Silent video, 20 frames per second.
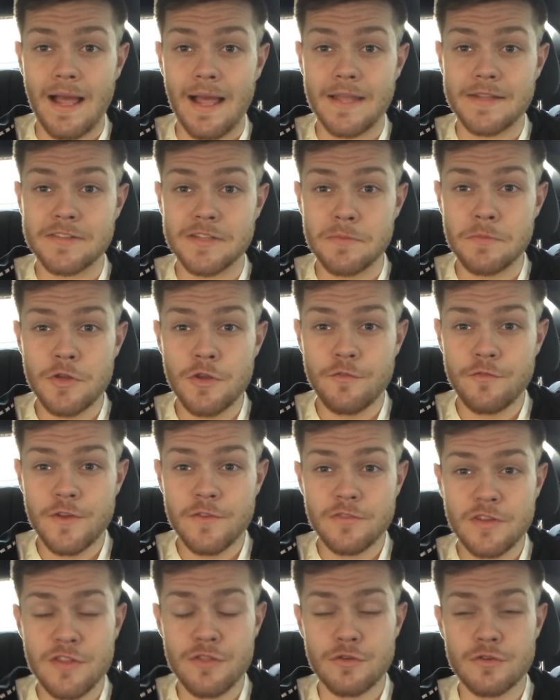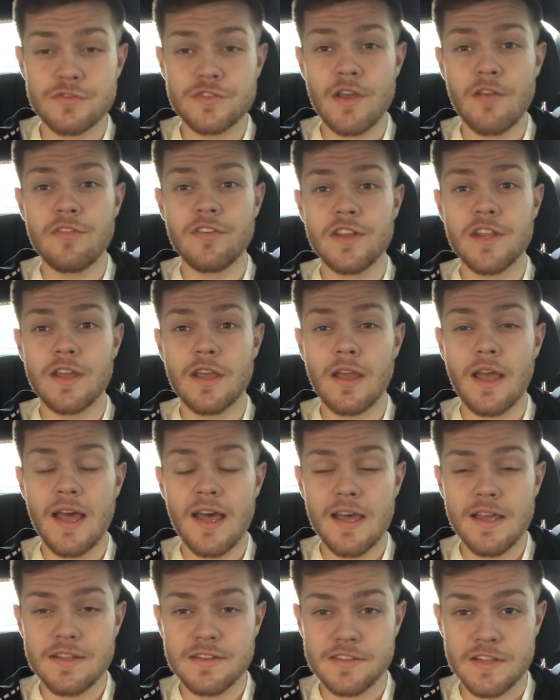some of you 15 through 17
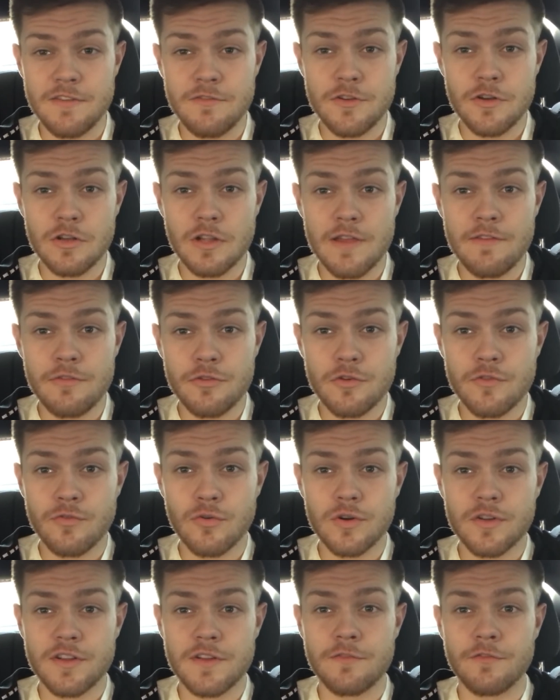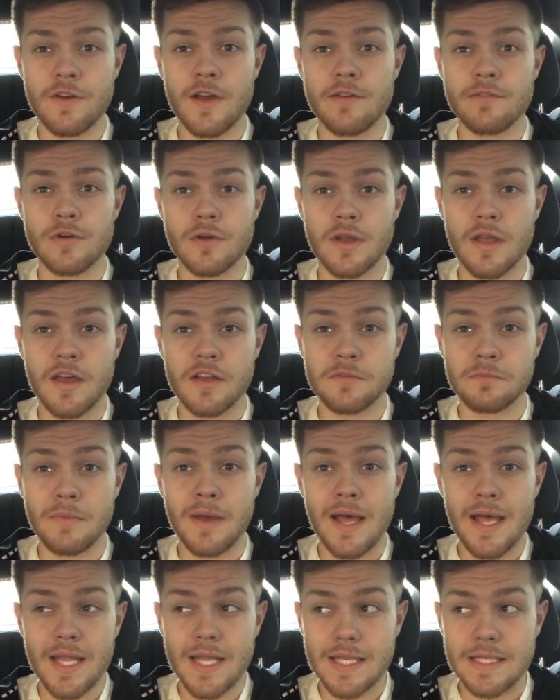guys, even you 11 through 14 5.0 guys,
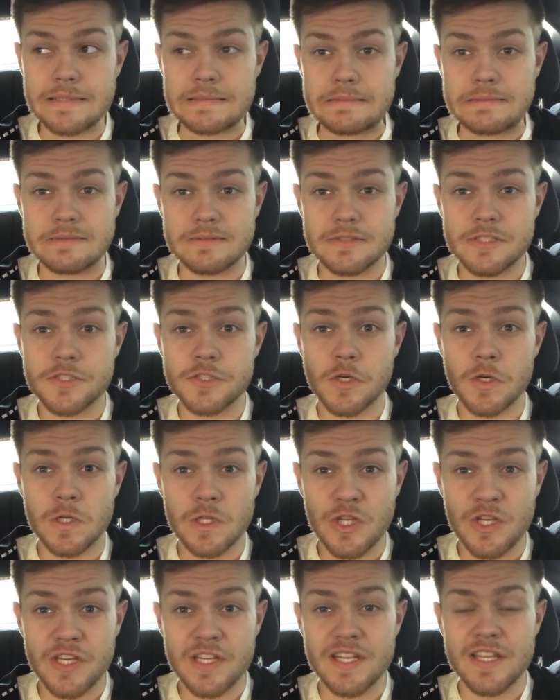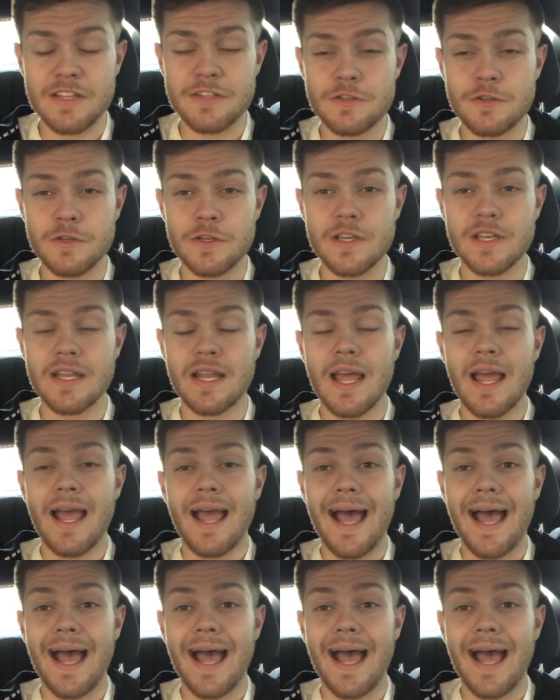might start looking into it.